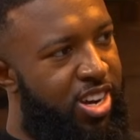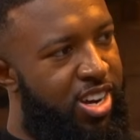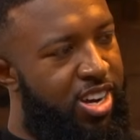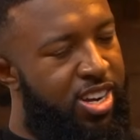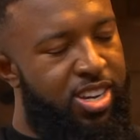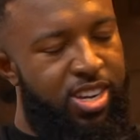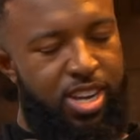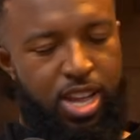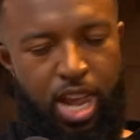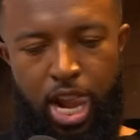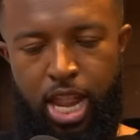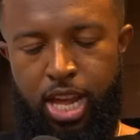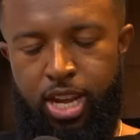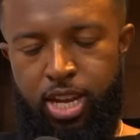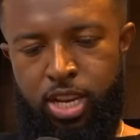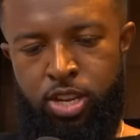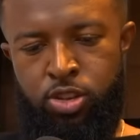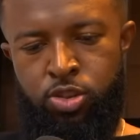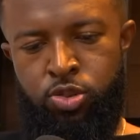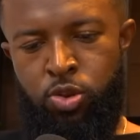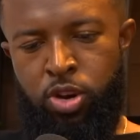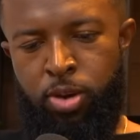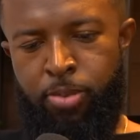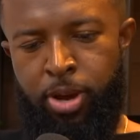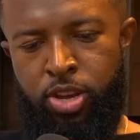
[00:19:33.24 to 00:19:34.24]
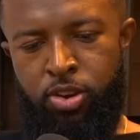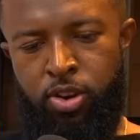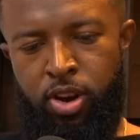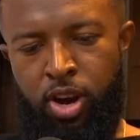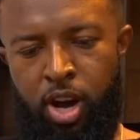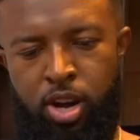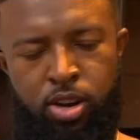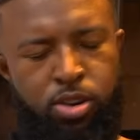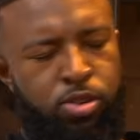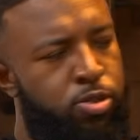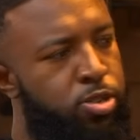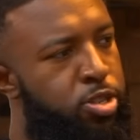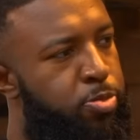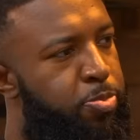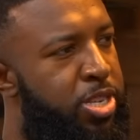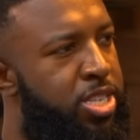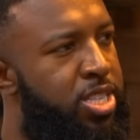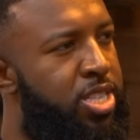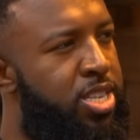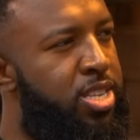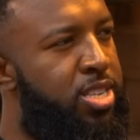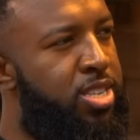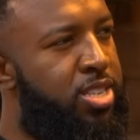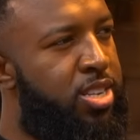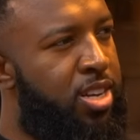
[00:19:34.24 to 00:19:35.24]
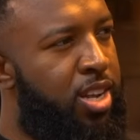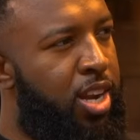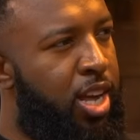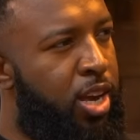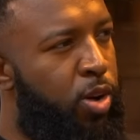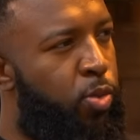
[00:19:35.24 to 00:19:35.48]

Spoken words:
Yeah. Can you talk about your uncle's business?